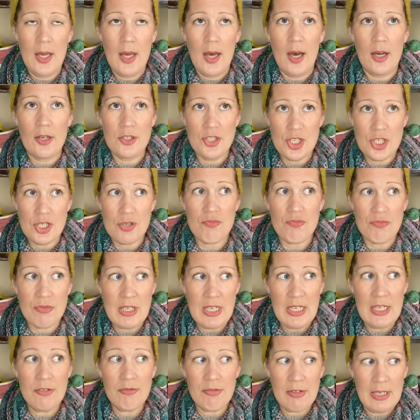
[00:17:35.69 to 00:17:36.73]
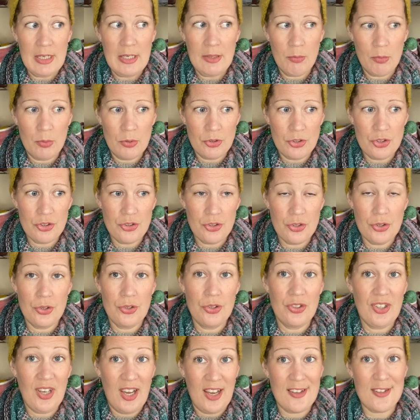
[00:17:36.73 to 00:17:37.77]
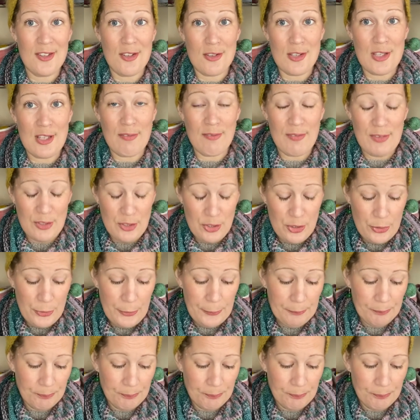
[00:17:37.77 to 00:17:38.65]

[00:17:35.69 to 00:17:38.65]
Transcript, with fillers: I just really, really wanted to cast on something new